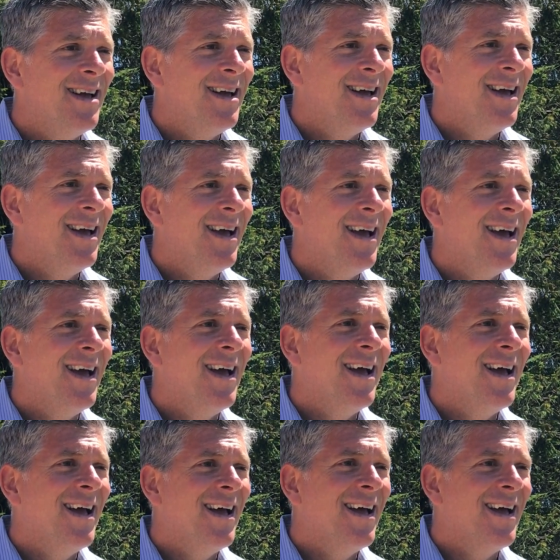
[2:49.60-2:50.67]
Video.
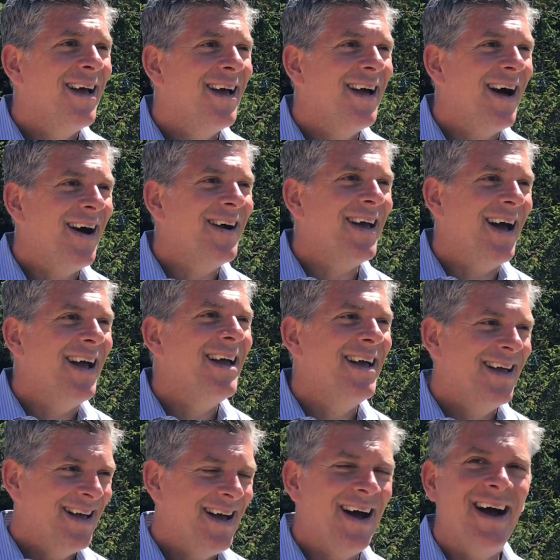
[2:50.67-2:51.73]
Okay.
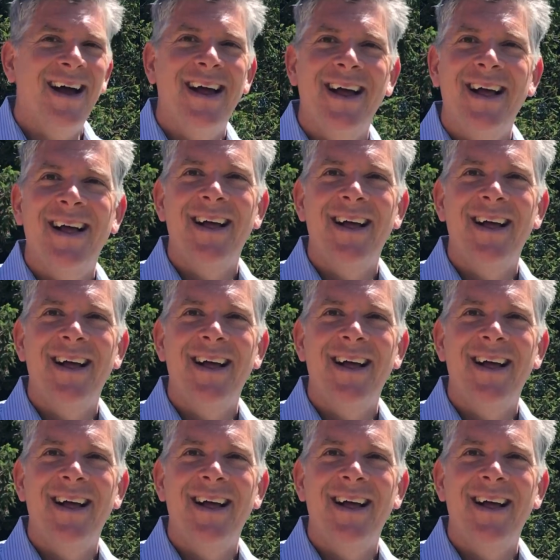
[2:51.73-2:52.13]
Thanks very much.